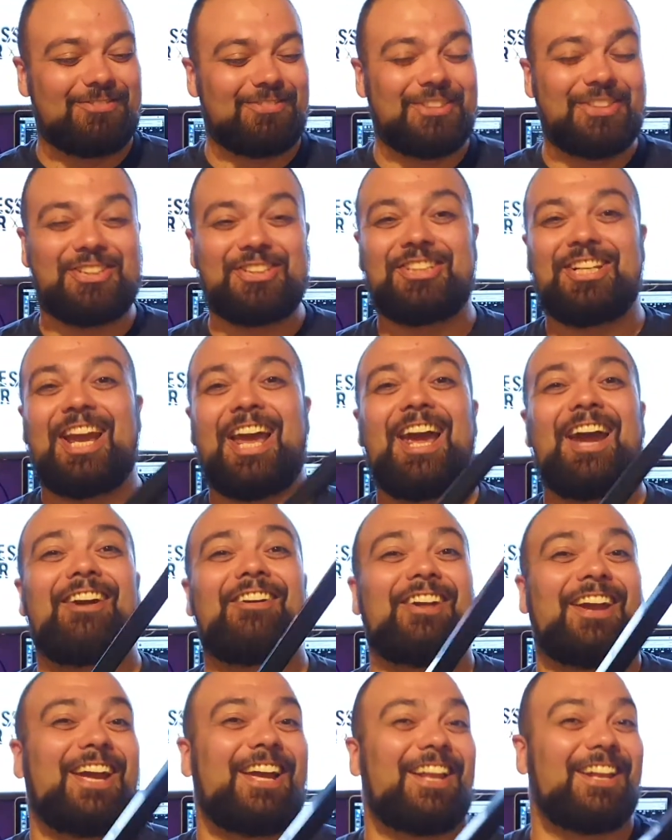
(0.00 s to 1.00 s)

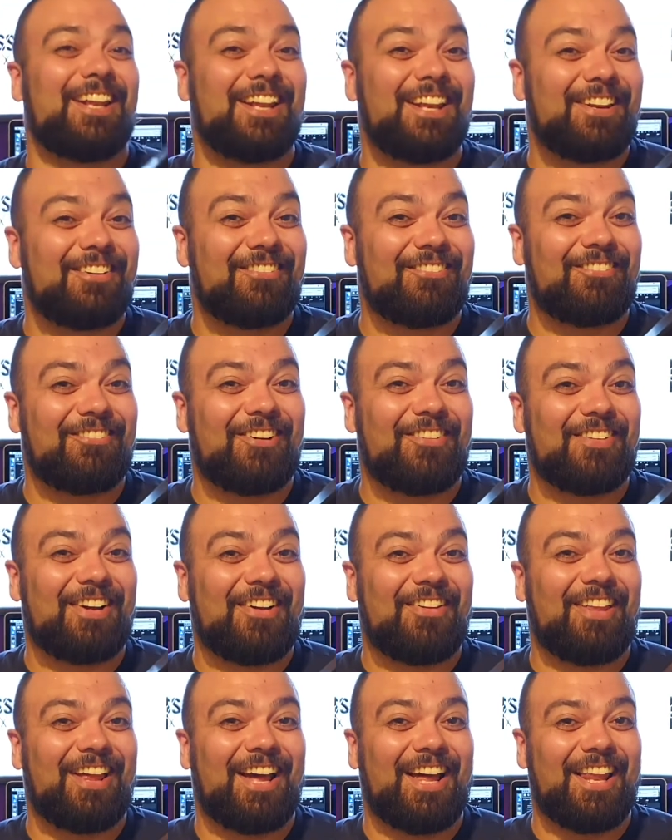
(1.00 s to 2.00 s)
Share it. What
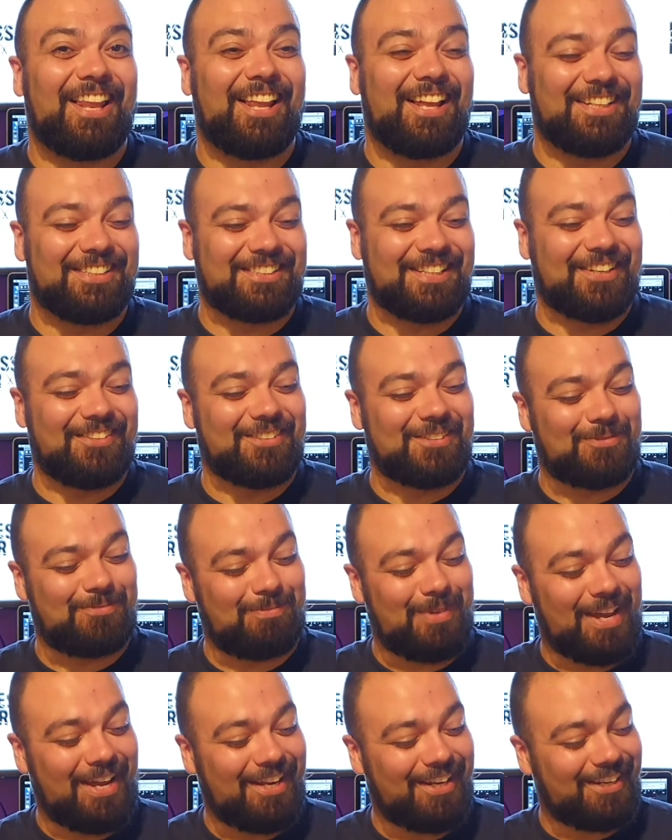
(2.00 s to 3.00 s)
about that? That sounds
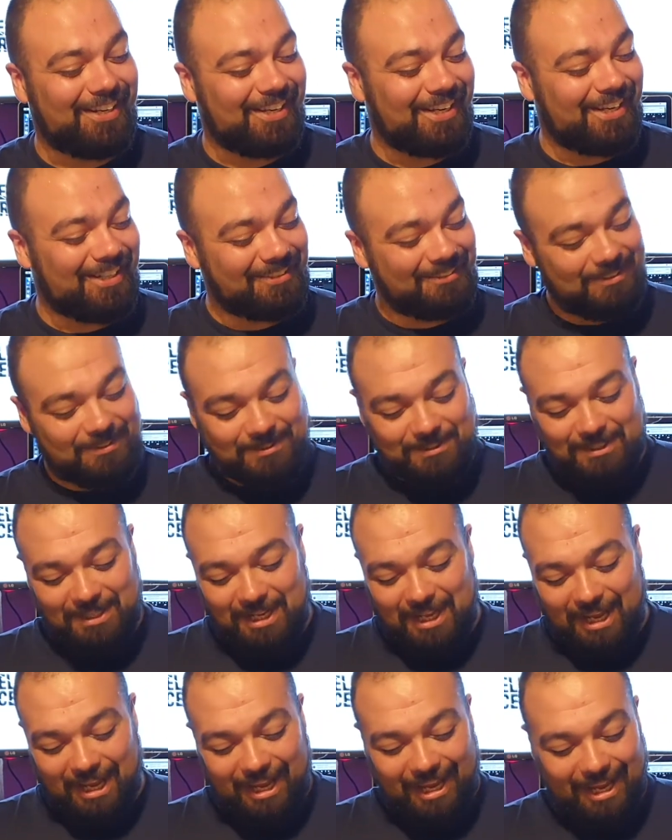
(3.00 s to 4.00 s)
better, doesn't it?
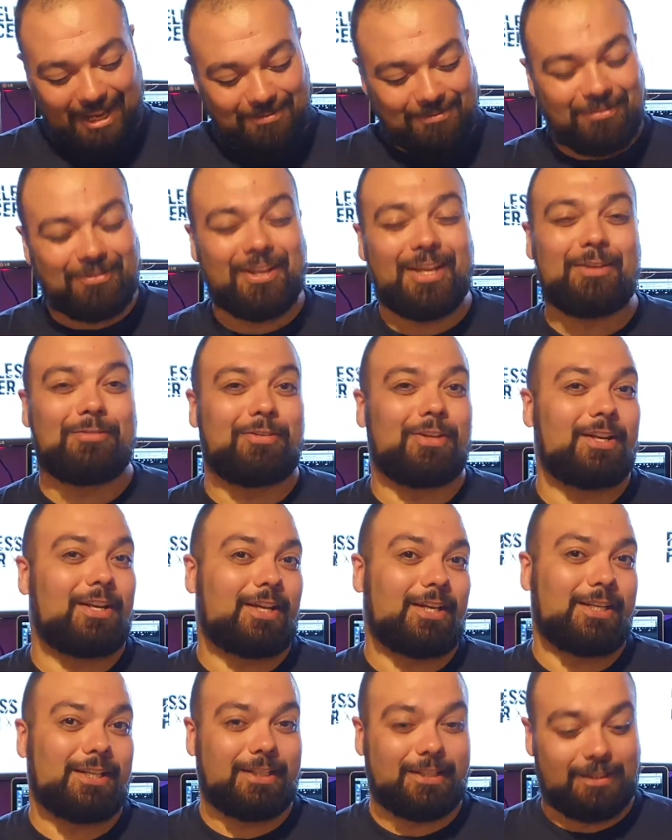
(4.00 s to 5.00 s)
If you
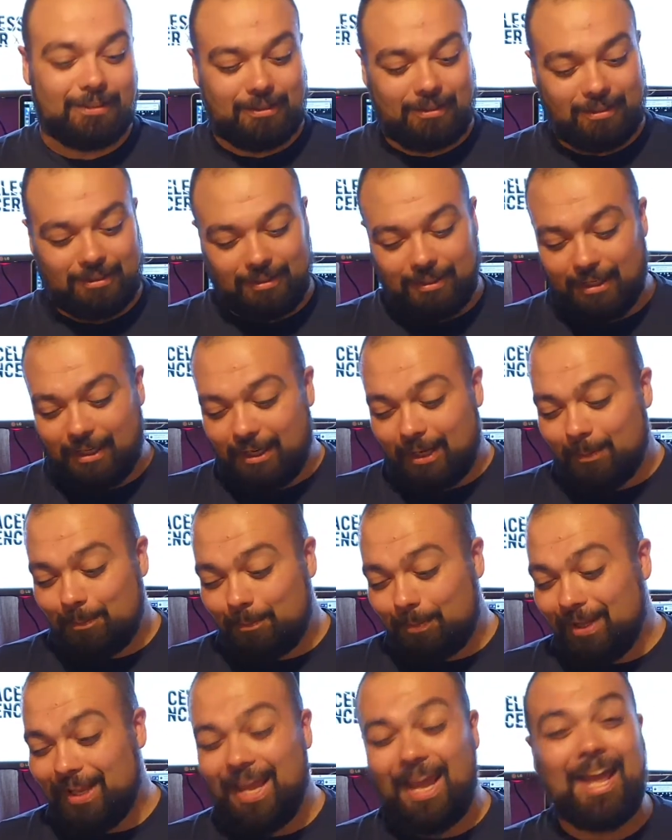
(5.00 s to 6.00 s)
like.
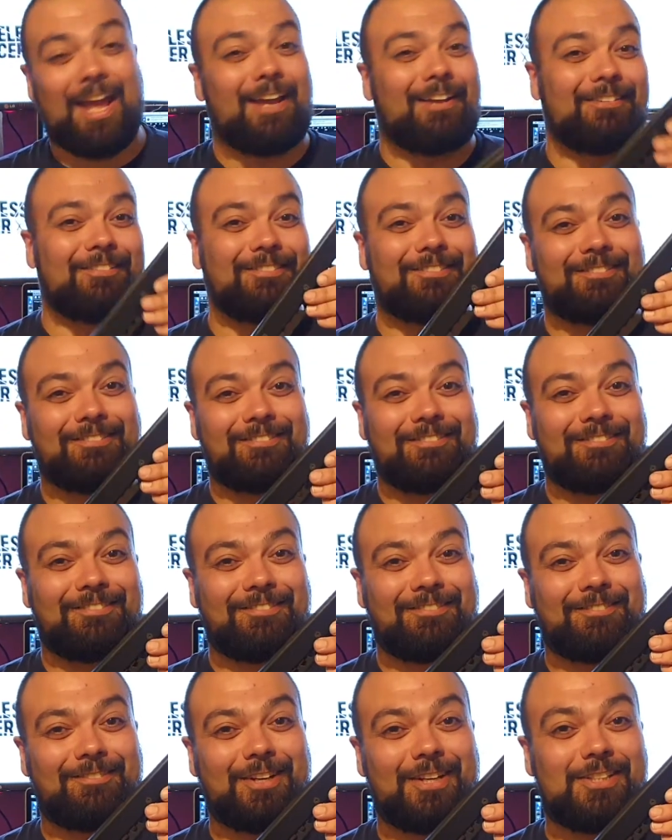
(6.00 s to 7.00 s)
But yeah,
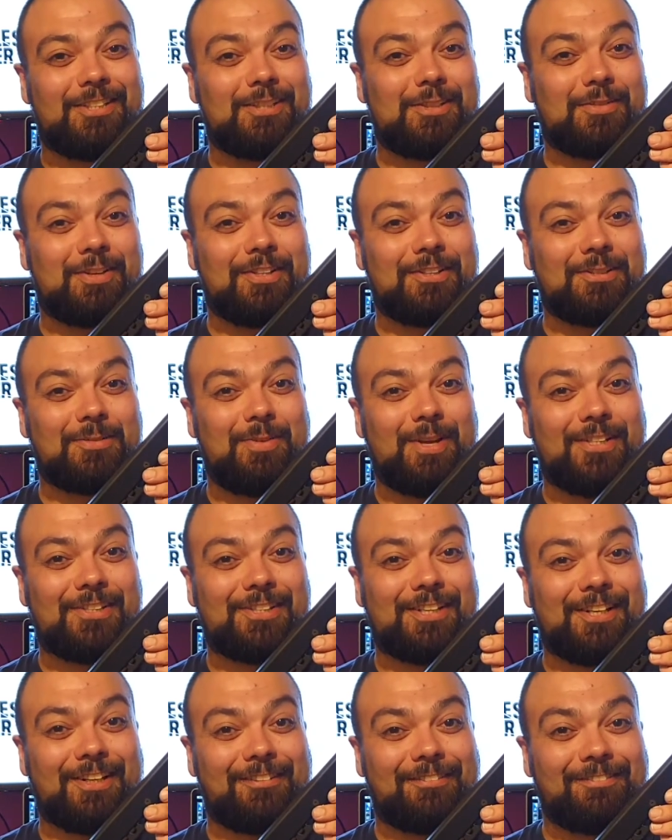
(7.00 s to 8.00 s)
Faceless Fencer
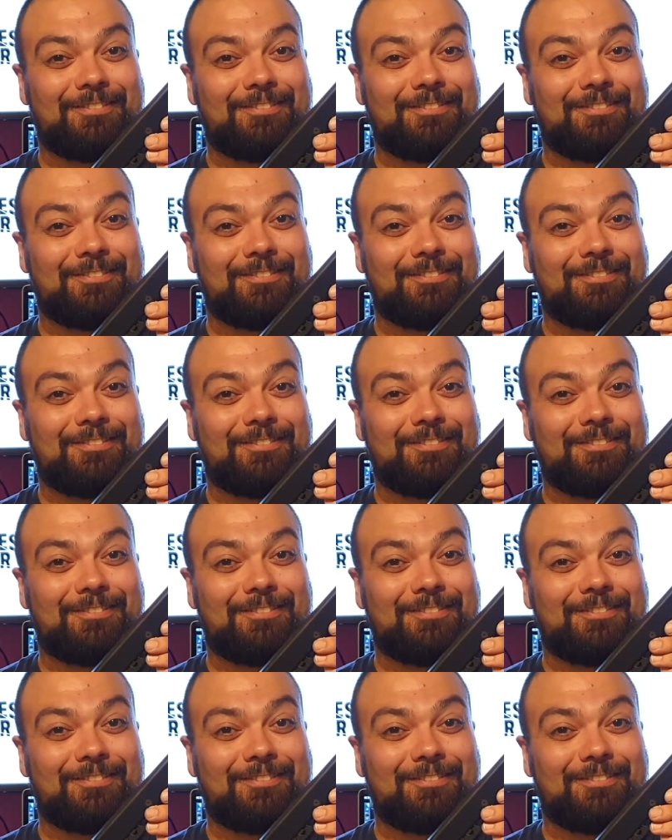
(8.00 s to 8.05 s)
Messer.